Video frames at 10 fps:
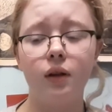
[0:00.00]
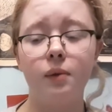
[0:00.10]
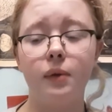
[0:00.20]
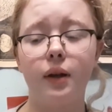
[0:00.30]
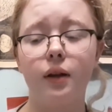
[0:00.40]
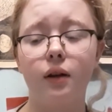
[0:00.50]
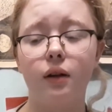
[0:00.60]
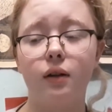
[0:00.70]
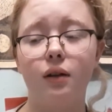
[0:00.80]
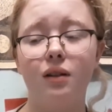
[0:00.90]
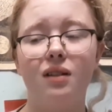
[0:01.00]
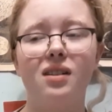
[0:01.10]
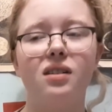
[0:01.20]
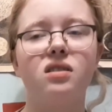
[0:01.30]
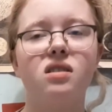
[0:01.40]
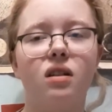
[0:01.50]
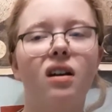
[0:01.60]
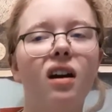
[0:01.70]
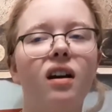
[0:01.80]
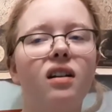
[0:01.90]
like, it's
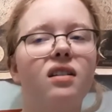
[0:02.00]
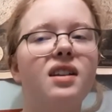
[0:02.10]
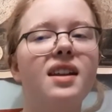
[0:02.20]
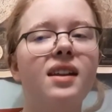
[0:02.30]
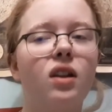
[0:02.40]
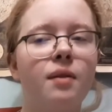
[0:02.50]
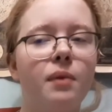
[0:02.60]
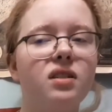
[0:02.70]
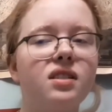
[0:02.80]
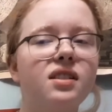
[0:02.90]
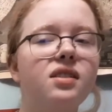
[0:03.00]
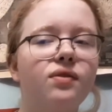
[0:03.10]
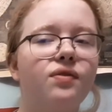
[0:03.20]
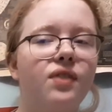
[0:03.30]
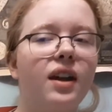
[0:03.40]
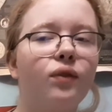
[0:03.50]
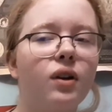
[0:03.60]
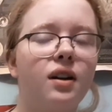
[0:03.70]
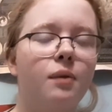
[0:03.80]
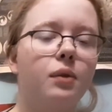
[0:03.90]
Elon Musk's
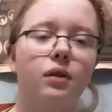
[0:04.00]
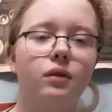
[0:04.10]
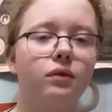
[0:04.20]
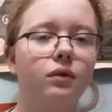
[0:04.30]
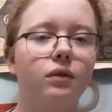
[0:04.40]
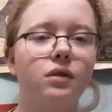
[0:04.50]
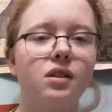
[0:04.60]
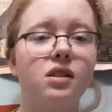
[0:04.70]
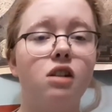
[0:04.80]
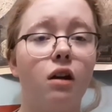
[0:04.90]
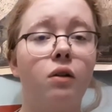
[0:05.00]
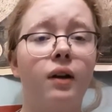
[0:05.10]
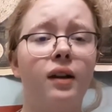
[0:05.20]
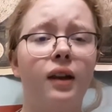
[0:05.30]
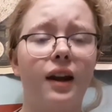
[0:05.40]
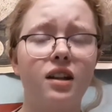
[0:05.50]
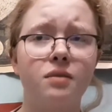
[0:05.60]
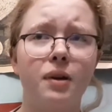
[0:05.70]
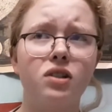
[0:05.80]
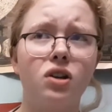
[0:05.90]
favorite number, stuttering like it's
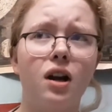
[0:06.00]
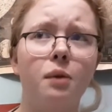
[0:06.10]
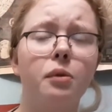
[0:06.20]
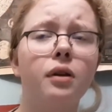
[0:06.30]
my job.